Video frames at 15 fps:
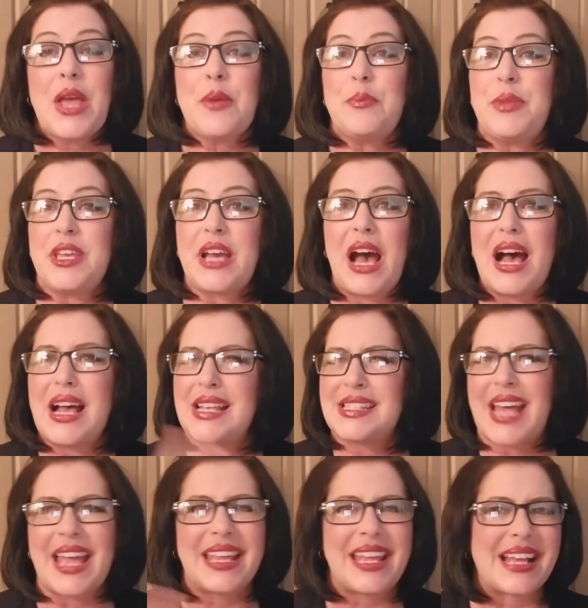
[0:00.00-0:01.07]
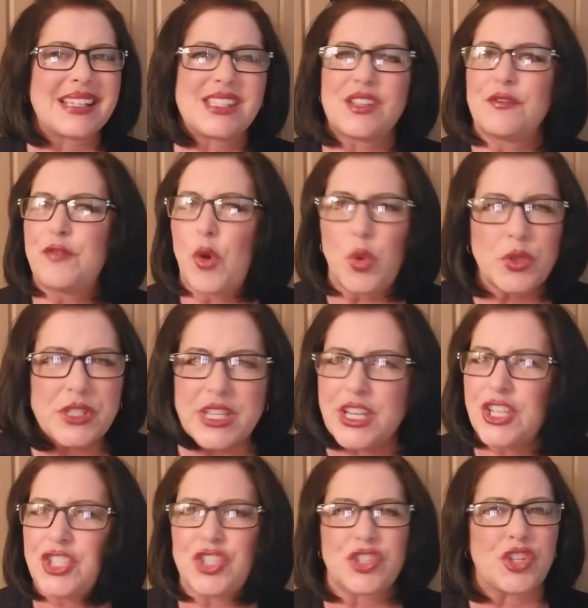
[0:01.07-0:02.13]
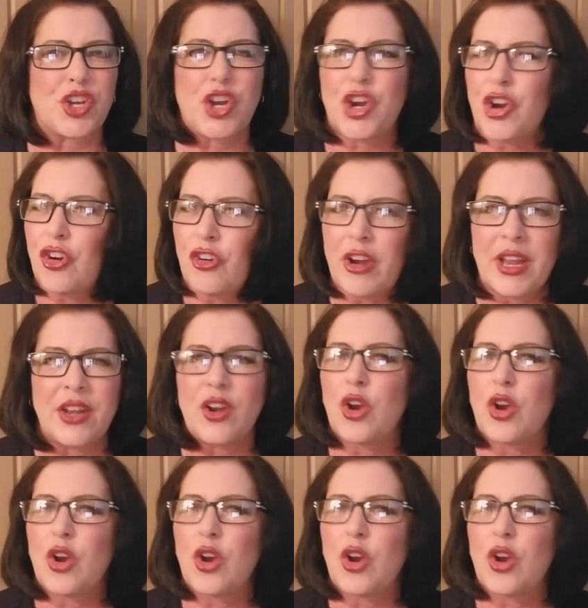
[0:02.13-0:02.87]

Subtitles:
because I guess the voltage or the current